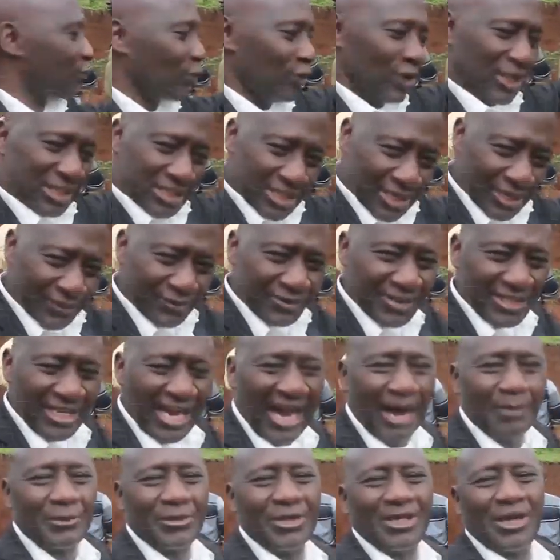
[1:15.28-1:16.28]
for yourselves.
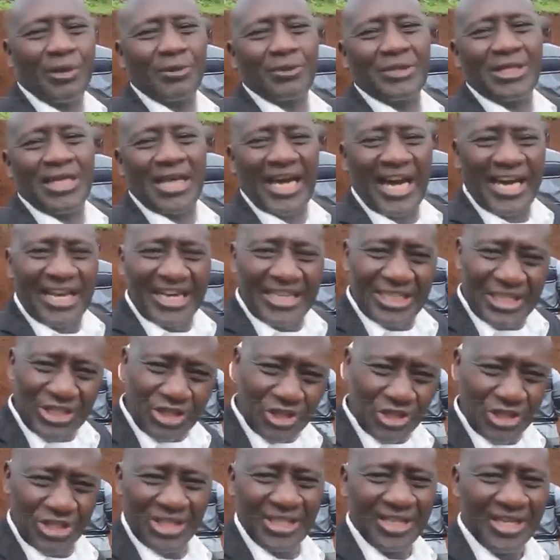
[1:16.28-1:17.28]
I'm here with the
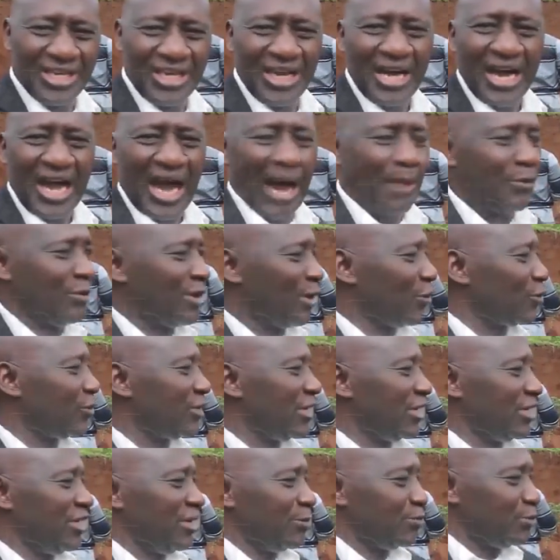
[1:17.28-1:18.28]
RDC, I'm here with
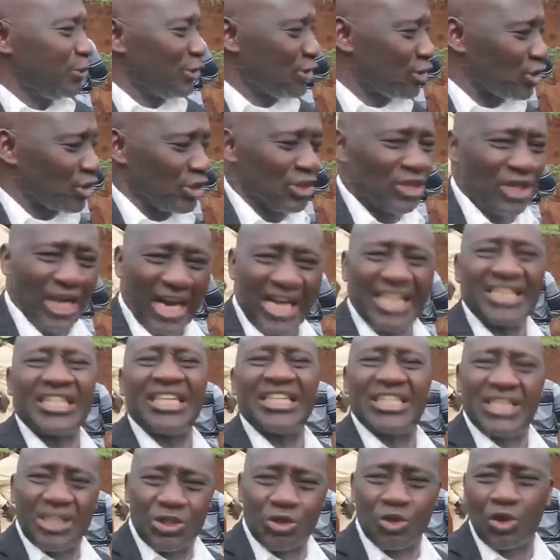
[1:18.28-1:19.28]
the DPC and
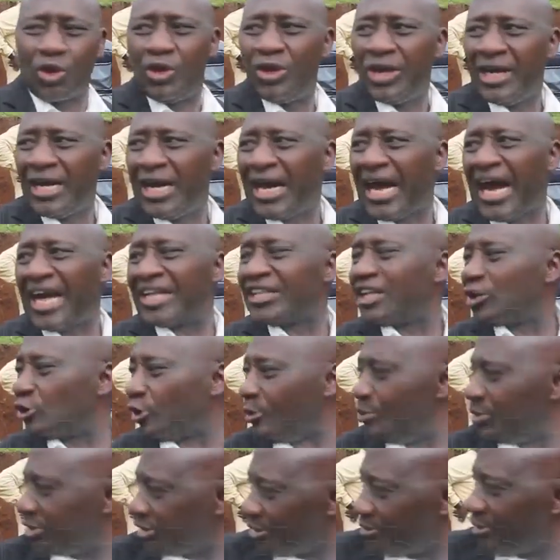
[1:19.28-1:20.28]
the DISO, and the
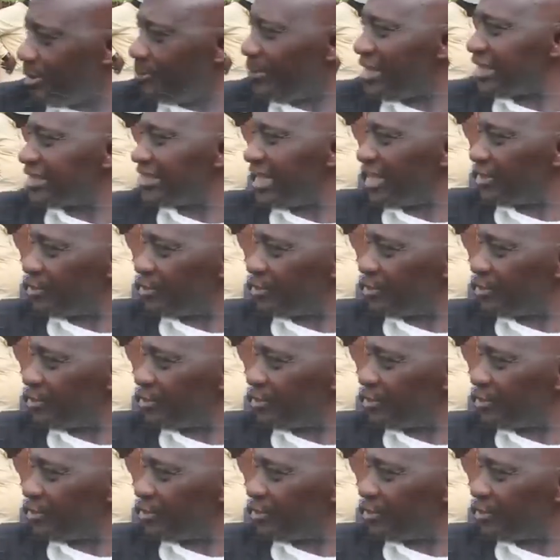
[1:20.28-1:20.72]
community members,